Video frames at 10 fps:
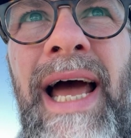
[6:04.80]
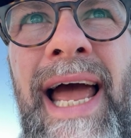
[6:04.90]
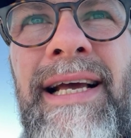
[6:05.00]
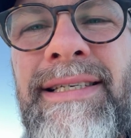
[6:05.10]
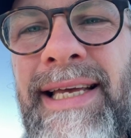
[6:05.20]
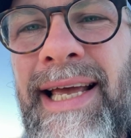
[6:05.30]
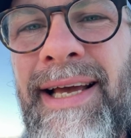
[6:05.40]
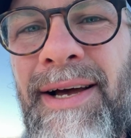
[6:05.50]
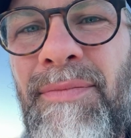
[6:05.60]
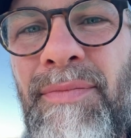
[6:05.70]
X
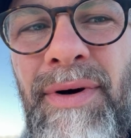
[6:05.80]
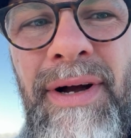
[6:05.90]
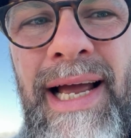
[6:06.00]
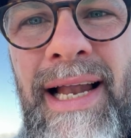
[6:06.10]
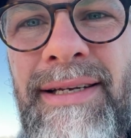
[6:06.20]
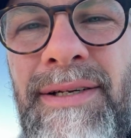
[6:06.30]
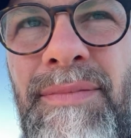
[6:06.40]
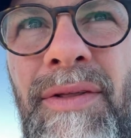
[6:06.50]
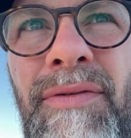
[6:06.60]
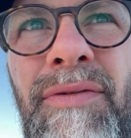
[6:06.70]
income per calendar
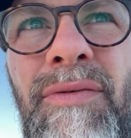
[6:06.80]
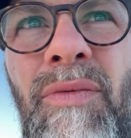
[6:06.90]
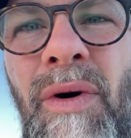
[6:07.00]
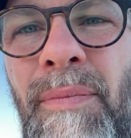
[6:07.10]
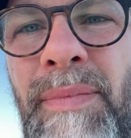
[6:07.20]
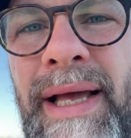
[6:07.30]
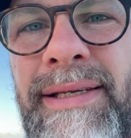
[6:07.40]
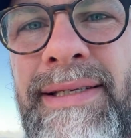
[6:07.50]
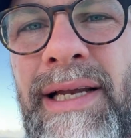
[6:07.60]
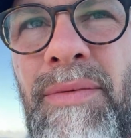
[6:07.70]
month, what big
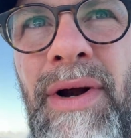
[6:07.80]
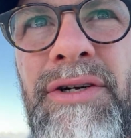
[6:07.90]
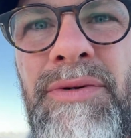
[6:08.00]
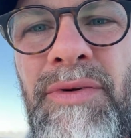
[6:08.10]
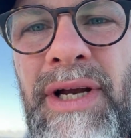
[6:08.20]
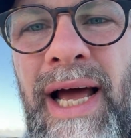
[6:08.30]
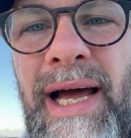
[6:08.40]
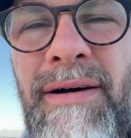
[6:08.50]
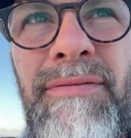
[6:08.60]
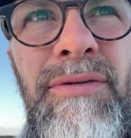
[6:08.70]
celebration would you
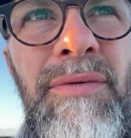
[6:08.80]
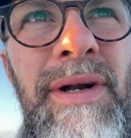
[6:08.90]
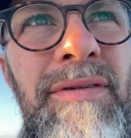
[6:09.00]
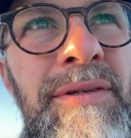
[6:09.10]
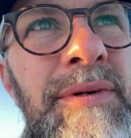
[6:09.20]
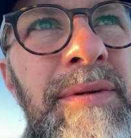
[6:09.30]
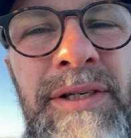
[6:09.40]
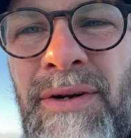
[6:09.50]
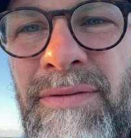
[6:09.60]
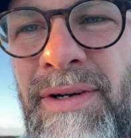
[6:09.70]
have or whatever? Sometimes it's
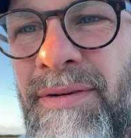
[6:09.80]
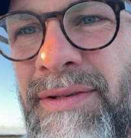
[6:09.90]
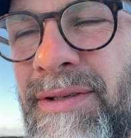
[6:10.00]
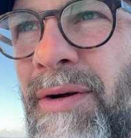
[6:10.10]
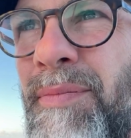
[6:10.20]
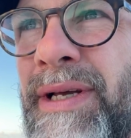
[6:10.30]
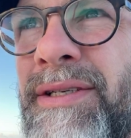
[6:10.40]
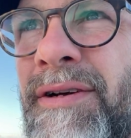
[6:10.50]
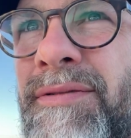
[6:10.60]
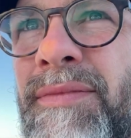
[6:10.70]
not big
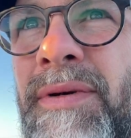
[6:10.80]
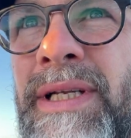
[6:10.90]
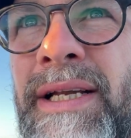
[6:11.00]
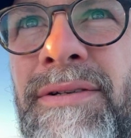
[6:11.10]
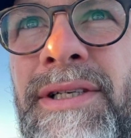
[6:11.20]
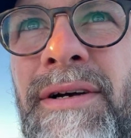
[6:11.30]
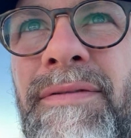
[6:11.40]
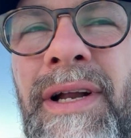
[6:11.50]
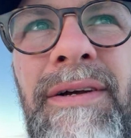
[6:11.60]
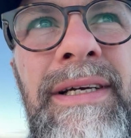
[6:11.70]
stuff, sometimes little stuff,
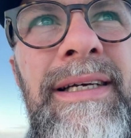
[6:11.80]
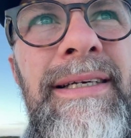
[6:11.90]
you know.